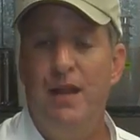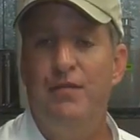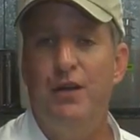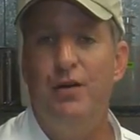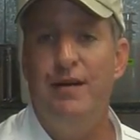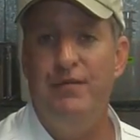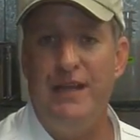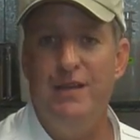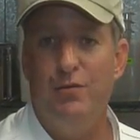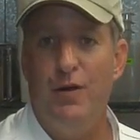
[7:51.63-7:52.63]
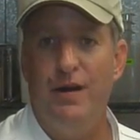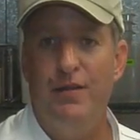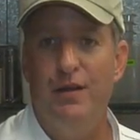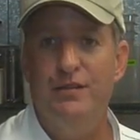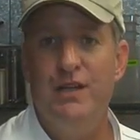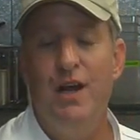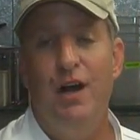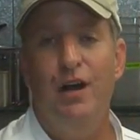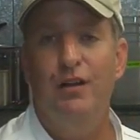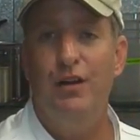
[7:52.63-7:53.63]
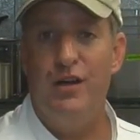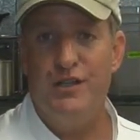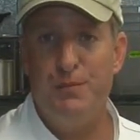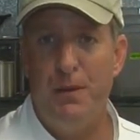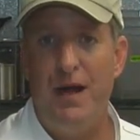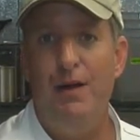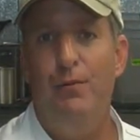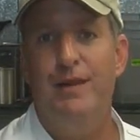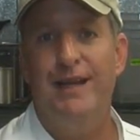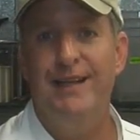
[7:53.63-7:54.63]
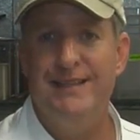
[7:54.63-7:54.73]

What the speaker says: If you don't have either one of those, a large pot with